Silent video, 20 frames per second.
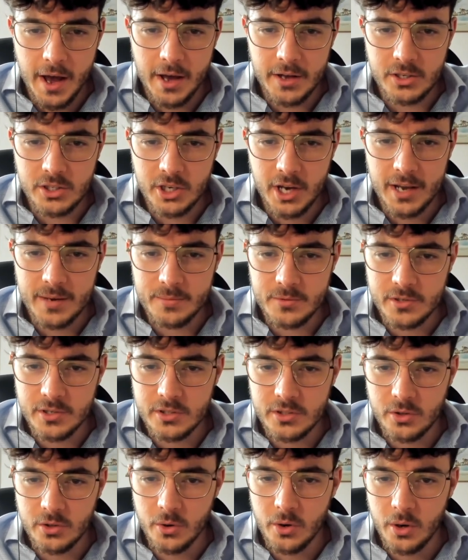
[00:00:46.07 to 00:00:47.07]
James
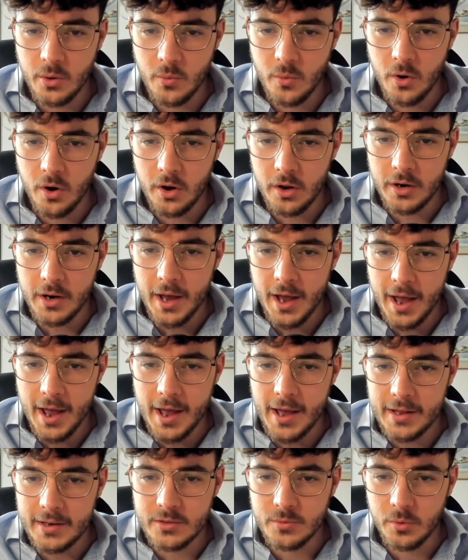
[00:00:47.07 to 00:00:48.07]
is doing one
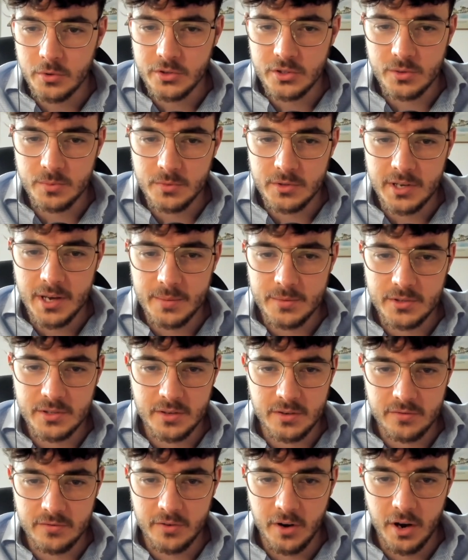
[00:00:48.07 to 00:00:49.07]
and wants some tips
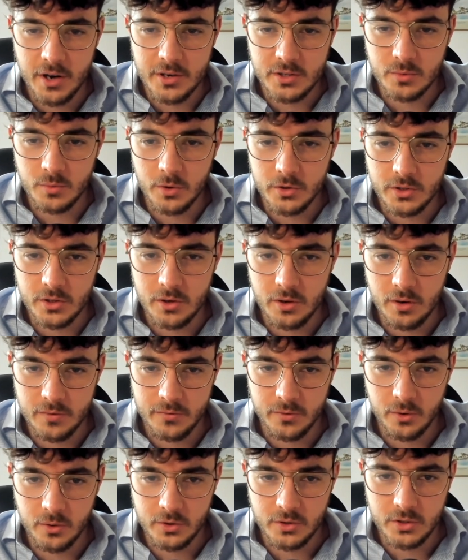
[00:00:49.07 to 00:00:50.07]
and advice on what to look for.